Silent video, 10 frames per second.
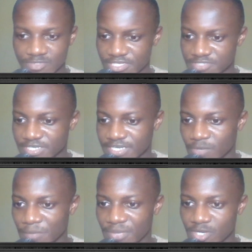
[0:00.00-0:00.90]
So he traded
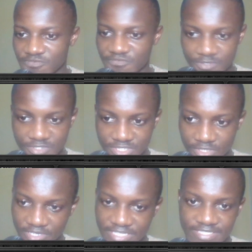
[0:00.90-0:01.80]
one pair of rooks
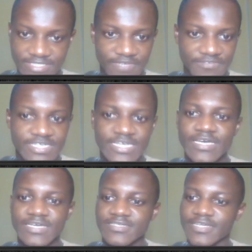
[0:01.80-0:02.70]
on e7,
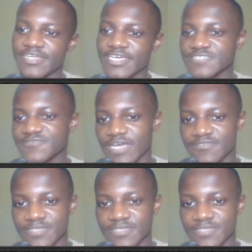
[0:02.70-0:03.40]
then h5.